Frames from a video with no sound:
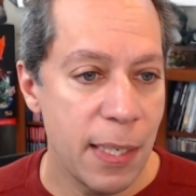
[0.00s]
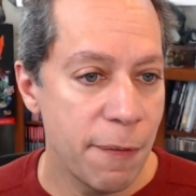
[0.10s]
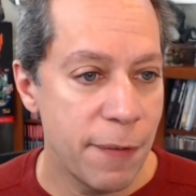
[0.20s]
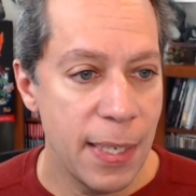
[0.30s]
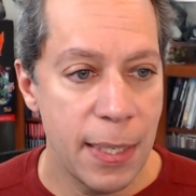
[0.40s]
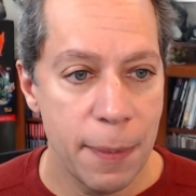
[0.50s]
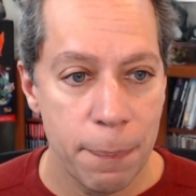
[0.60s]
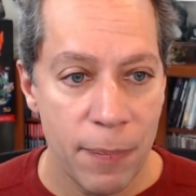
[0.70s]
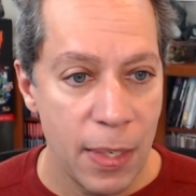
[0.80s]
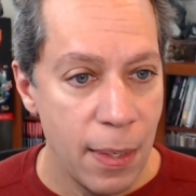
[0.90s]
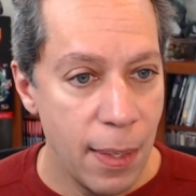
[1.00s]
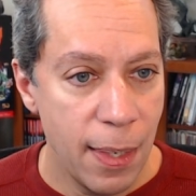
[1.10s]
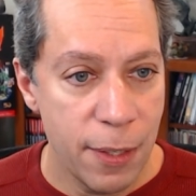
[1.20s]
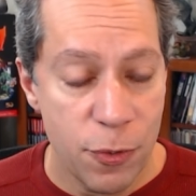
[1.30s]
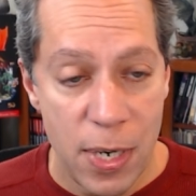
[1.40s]
If they
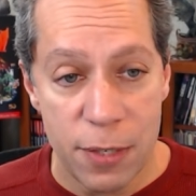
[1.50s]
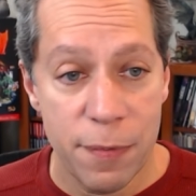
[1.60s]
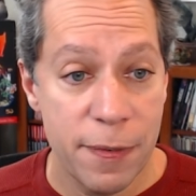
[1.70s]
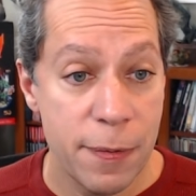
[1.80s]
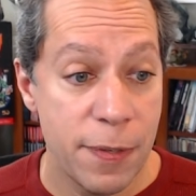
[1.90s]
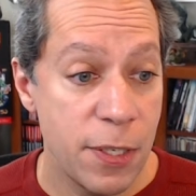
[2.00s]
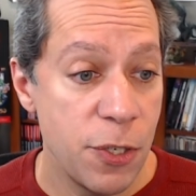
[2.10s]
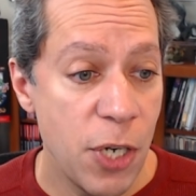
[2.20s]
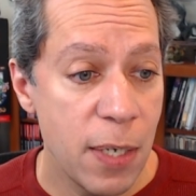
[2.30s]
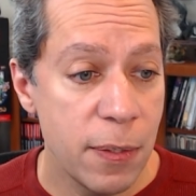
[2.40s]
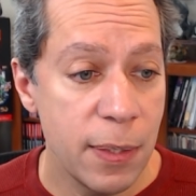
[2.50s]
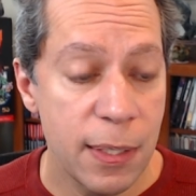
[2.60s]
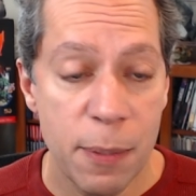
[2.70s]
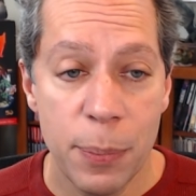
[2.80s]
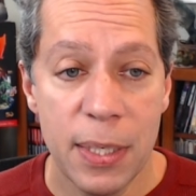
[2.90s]
are trying to traverse the jungle
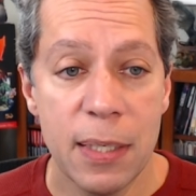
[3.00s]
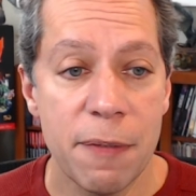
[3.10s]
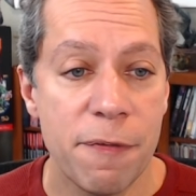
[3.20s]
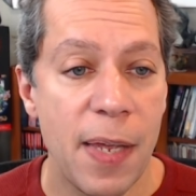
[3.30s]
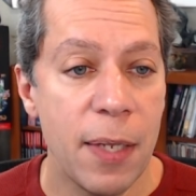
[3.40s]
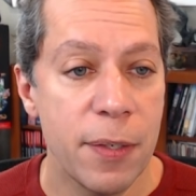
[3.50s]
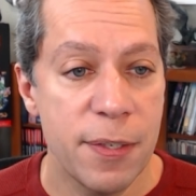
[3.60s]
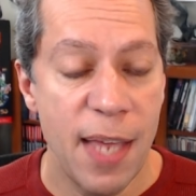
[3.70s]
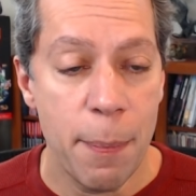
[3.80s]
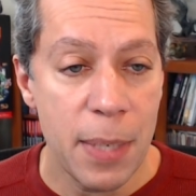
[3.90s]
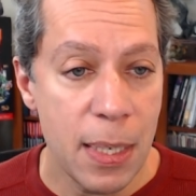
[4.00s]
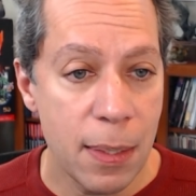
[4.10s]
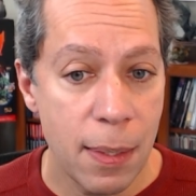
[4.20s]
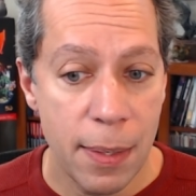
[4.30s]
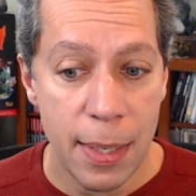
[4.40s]
and completely fail, does that
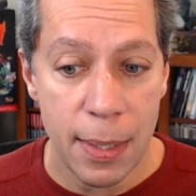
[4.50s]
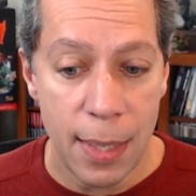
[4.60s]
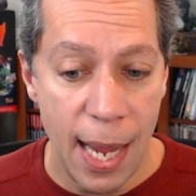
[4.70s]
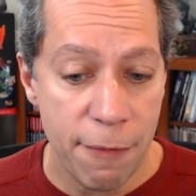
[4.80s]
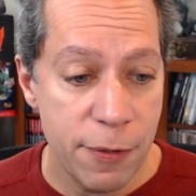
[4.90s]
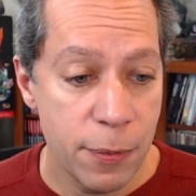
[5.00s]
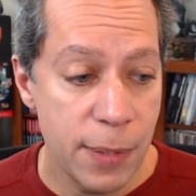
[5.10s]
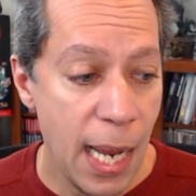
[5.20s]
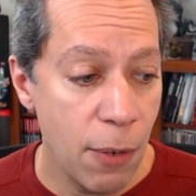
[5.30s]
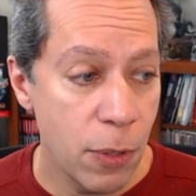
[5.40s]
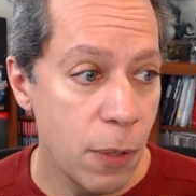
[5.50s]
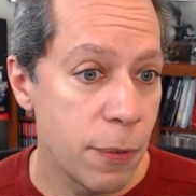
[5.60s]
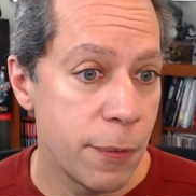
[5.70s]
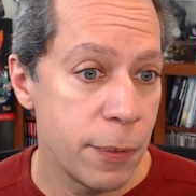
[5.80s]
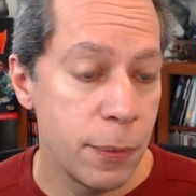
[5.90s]
mean they have to now go
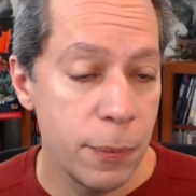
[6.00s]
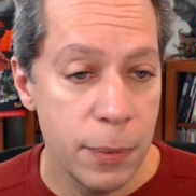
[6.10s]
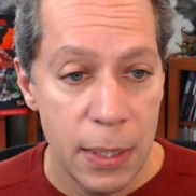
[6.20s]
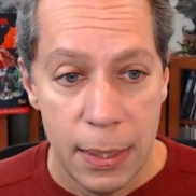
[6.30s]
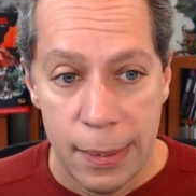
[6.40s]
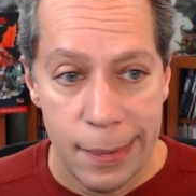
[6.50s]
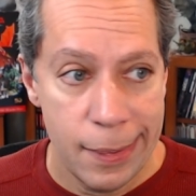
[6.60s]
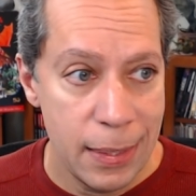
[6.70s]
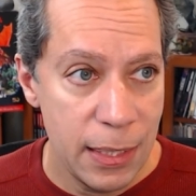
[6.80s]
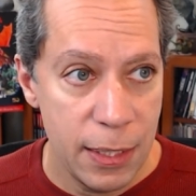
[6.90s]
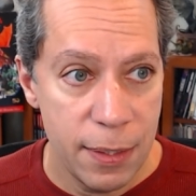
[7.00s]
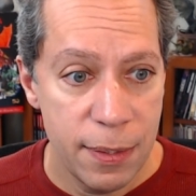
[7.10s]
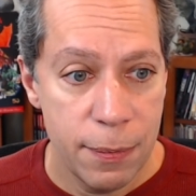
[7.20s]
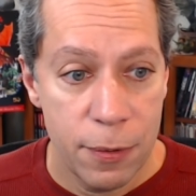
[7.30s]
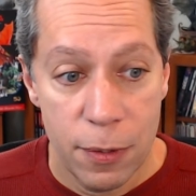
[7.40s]
through,
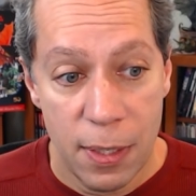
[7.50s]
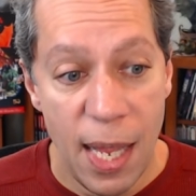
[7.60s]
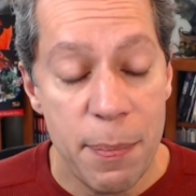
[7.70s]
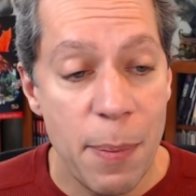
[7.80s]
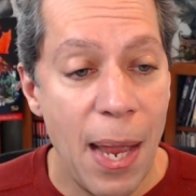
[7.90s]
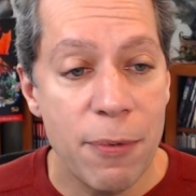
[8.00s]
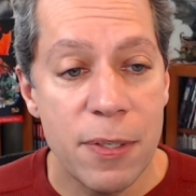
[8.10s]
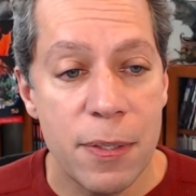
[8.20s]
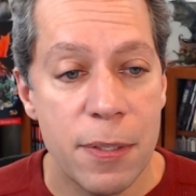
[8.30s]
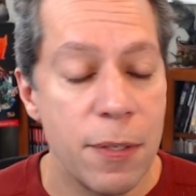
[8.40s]
climb the mountains?